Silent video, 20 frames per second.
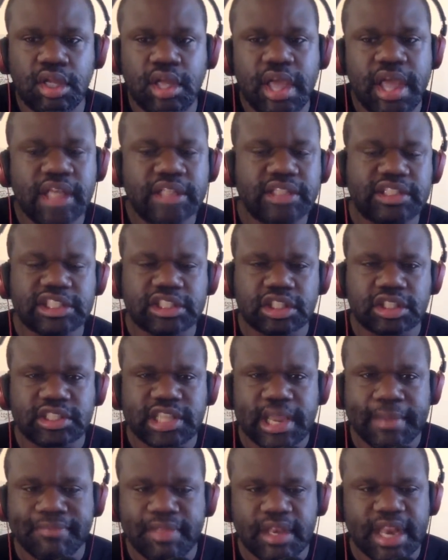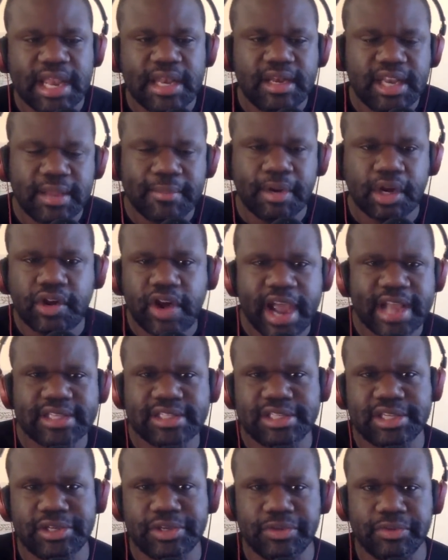It's just the same thing that Democrats
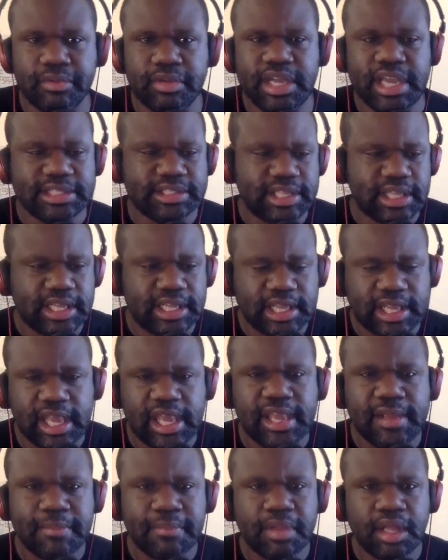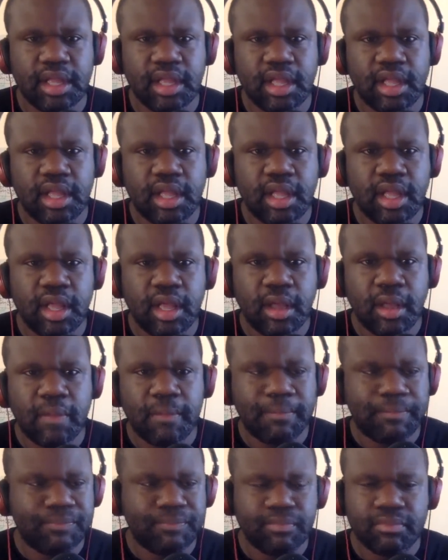do. It's to keep
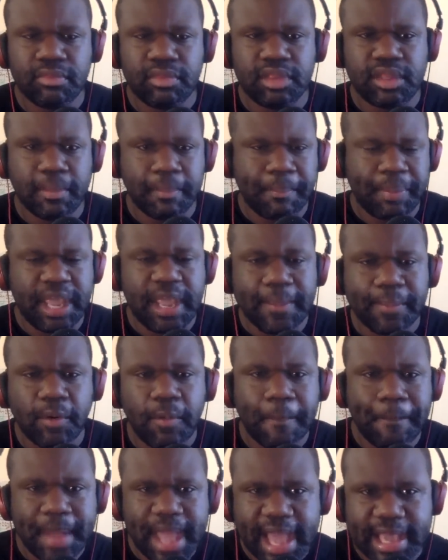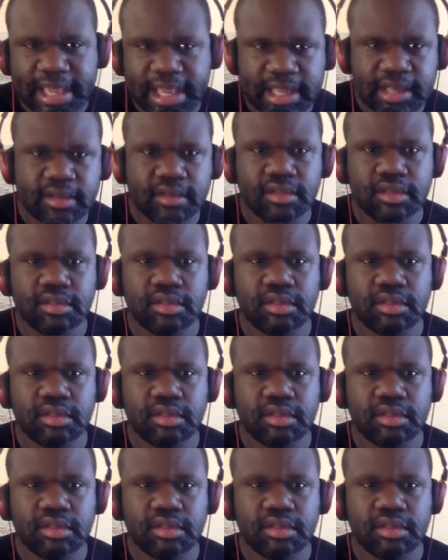people begging.